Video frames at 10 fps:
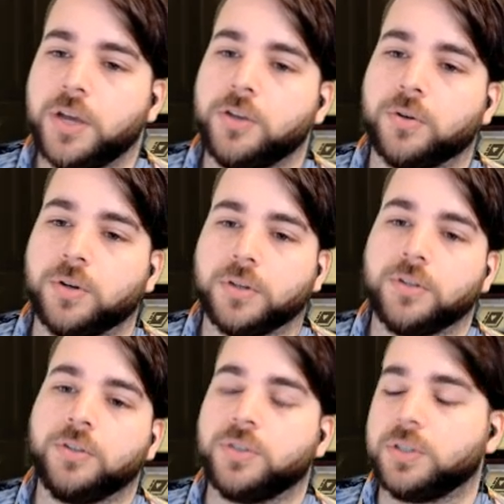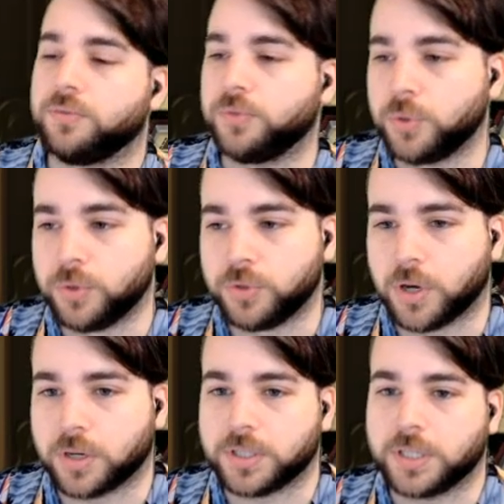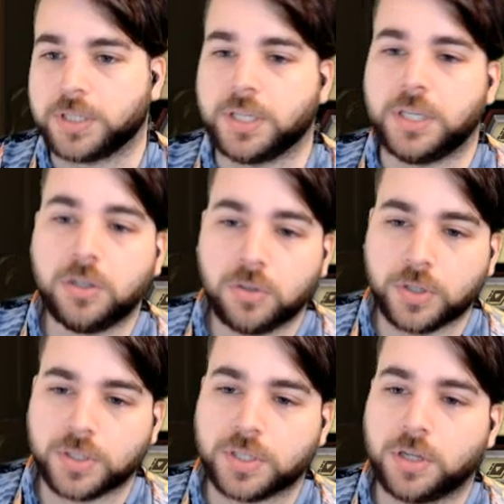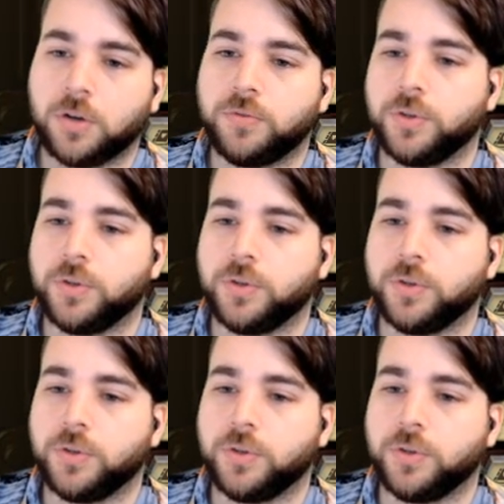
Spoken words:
you're using Voodoo Doctor to heal yourself,